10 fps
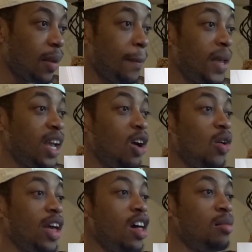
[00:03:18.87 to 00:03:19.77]
Big
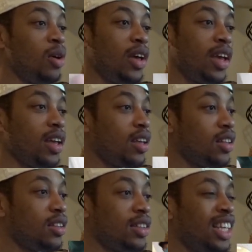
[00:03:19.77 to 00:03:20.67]
old Elmo head.
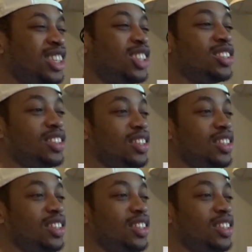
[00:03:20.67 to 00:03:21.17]
That's...